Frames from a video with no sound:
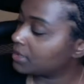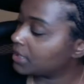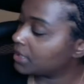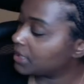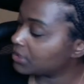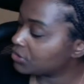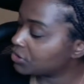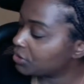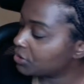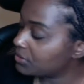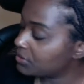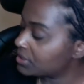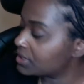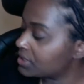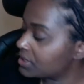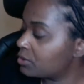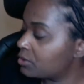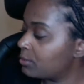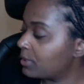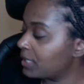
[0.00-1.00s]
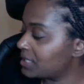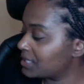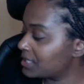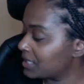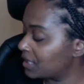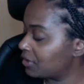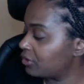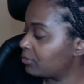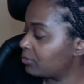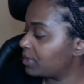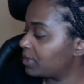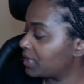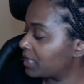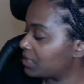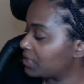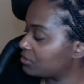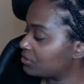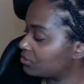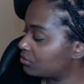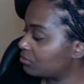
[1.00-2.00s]
Choosing to be single
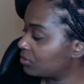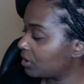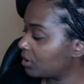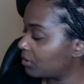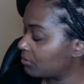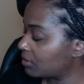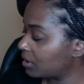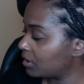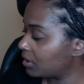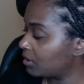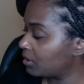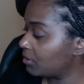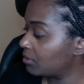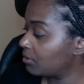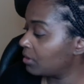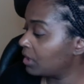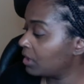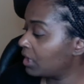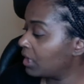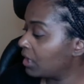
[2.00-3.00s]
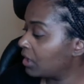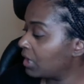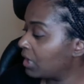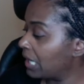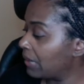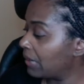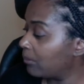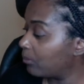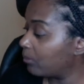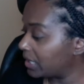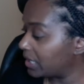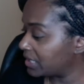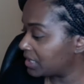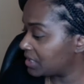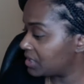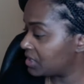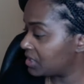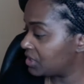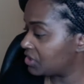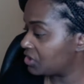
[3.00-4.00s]
because you don't know what
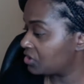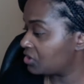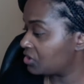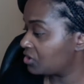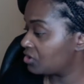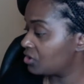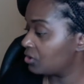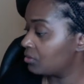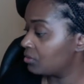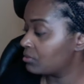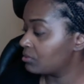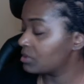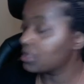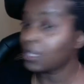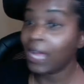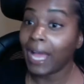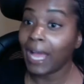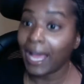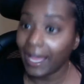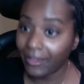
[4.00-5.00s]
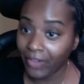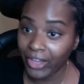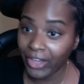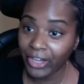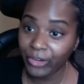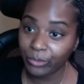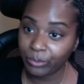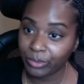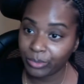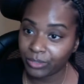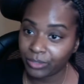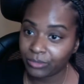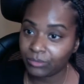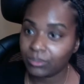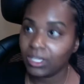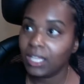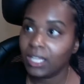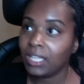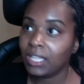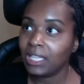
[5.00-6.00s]
decision to choose. I help you.
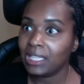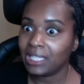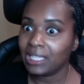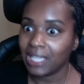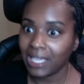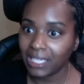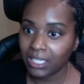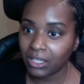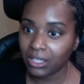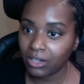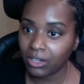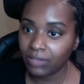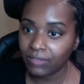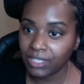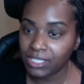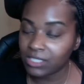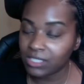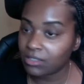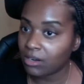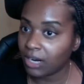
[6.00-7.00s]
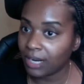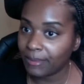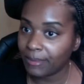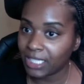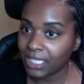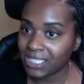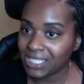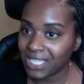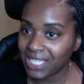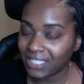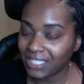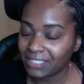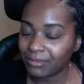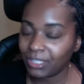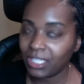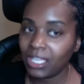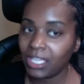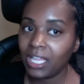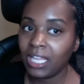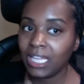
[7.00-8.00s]
Let go of this karmic
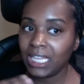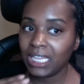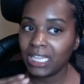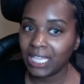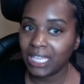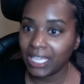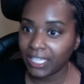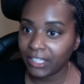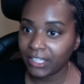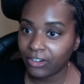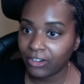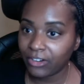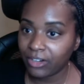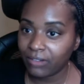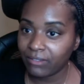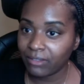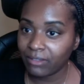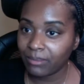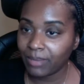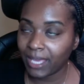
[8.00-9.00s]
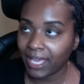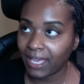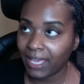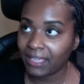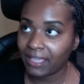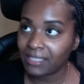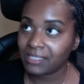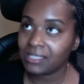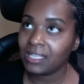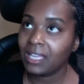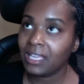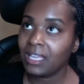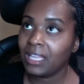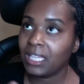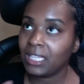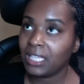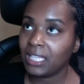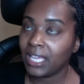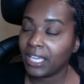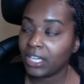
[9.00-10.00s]
attachment. Let go of the past.
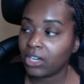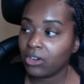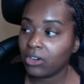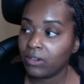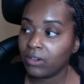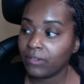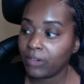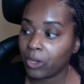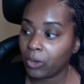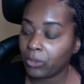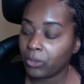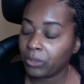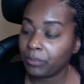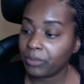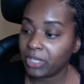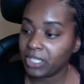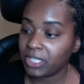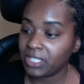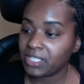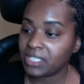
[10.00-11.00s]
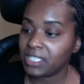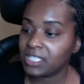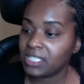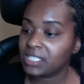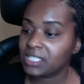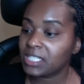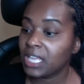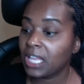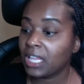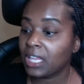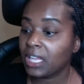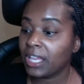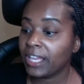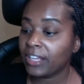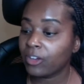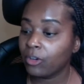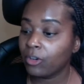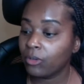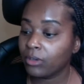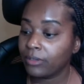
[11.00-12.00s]
Let go of codependencies. Let
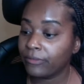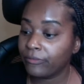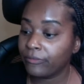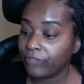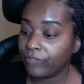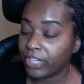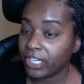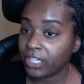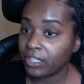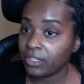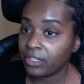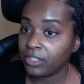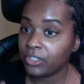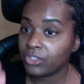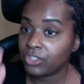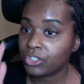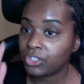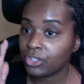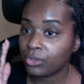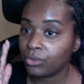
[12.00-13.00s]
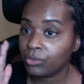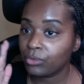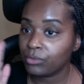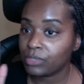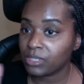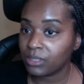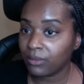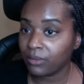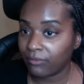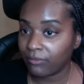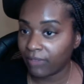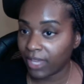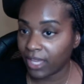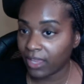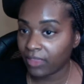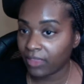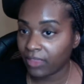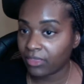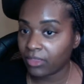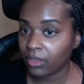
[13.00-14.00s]
go of fear. Choose
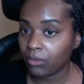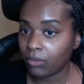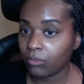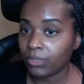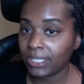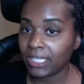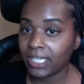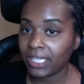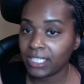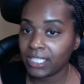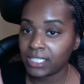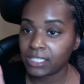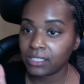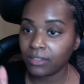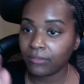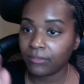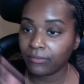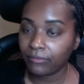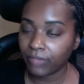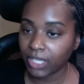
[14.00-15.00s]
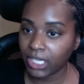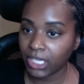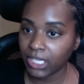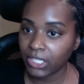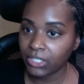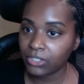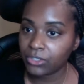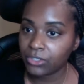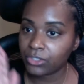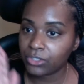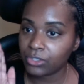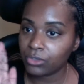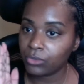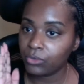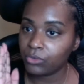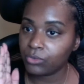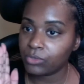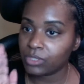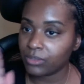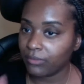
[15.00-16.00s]
faith. Release fear.
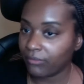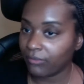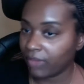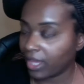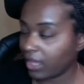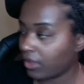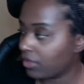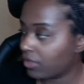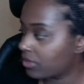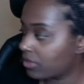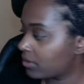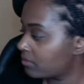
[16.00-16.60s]
Choose faith.